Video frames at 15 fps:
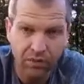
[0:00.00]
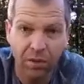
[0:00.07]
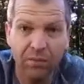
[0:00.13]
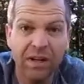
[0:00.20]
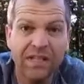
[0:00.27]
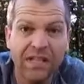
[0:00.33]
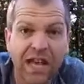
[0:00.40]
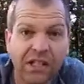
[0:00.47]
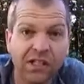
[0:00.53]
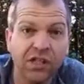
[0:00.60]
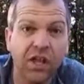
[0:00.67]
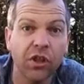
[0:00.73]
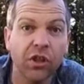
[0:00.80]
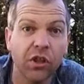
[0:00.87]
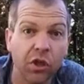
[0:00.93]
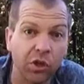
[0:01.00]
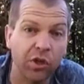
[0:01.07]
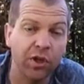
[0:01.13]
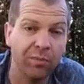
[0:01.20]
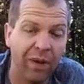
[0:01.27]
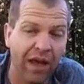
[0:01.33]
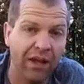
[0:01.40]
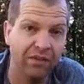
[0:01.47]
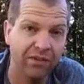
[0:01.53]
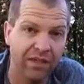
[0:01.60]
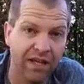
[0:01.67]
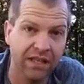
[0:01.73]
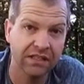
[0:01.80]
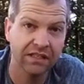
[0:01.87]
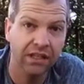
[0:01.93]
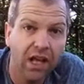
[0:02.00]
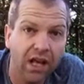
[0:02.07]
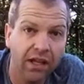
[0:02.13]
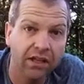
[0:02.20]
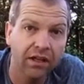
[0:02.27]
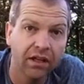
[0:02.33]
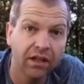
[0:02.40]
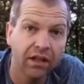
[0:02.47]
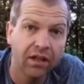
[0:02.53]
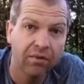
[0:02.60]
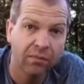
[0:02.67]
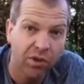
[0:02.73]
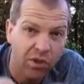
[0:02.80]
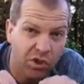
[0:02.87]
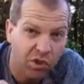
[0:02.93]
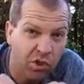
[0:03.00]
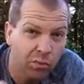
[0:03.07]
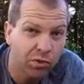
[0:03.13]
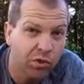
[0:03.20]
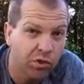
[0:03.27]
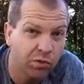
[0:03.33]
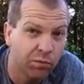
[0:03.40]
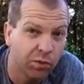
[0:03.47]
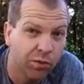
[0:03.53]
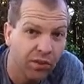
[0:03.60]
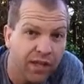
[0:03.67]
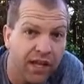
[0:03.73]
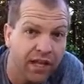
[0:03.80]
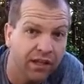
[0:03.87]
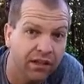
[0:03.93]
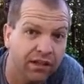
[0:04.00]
but it's actually a 30-pound test line, but it's super, super thin.